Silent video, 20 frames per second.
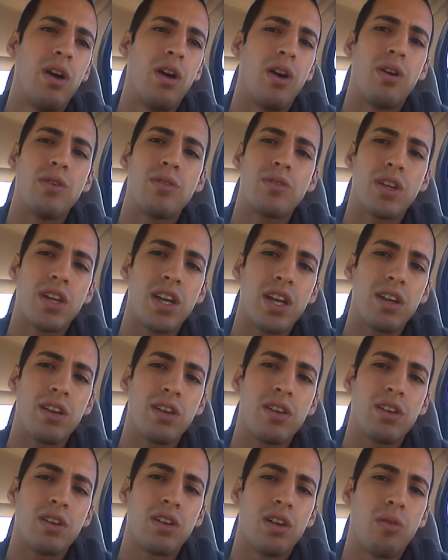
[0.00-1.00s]

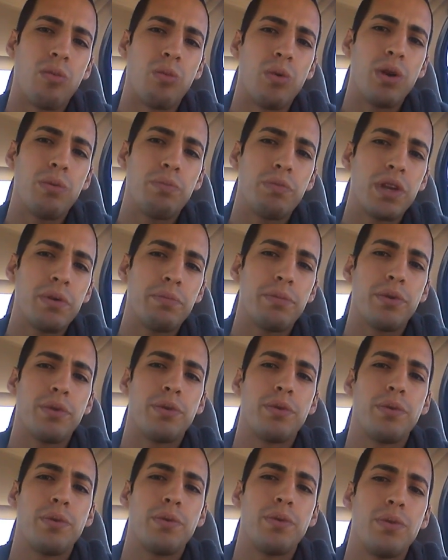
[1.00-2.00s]
okay, we're people
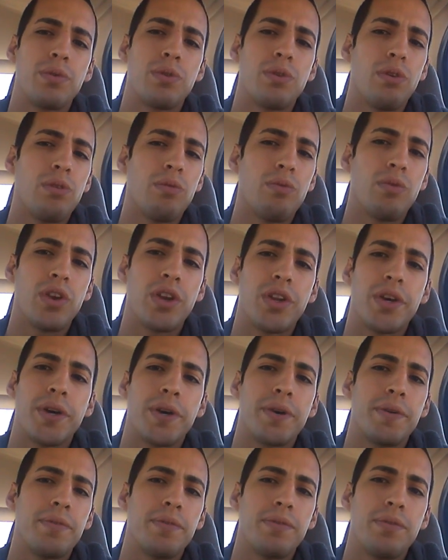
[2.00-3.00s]
who don't want
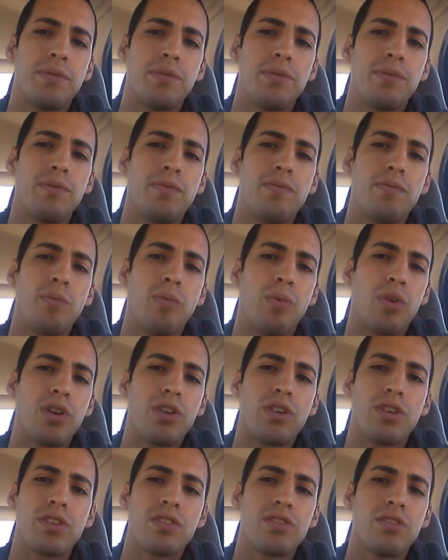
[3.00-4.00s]
to
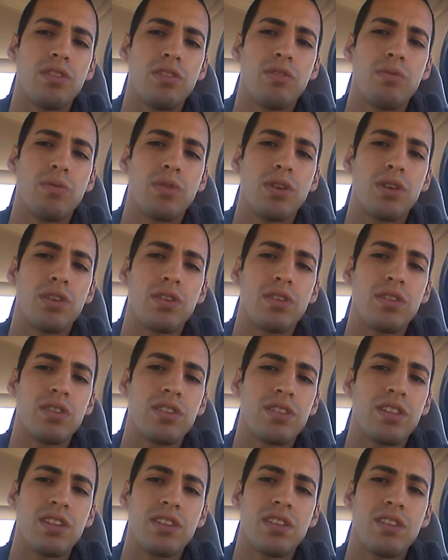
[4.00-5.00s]
work until we're
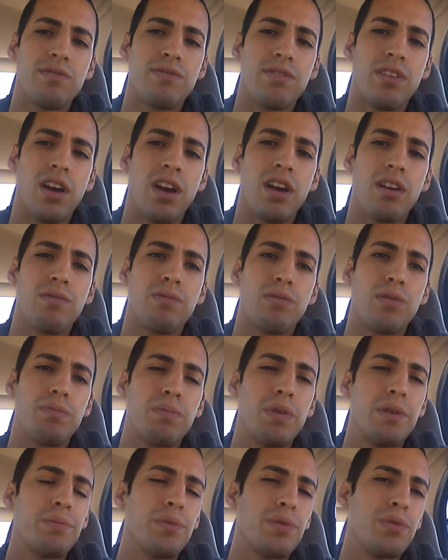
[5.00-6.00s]
65. We're
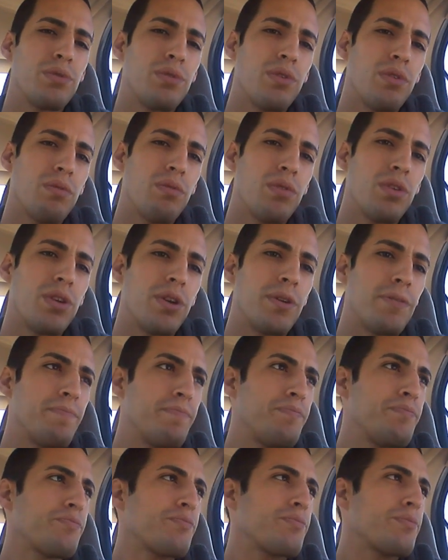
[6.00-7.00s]
people who don't want
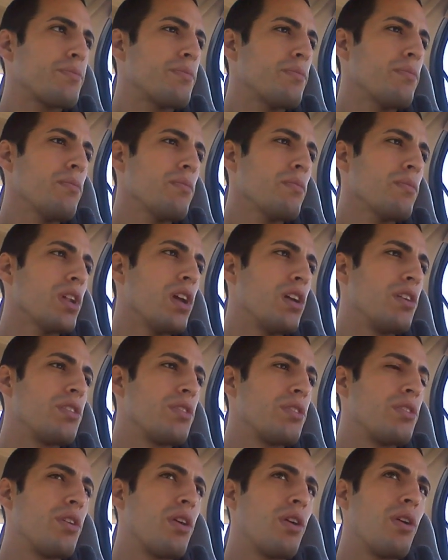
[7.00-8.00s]

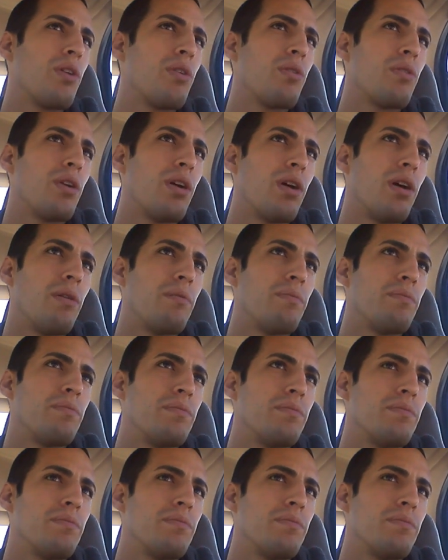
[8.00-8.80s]
to,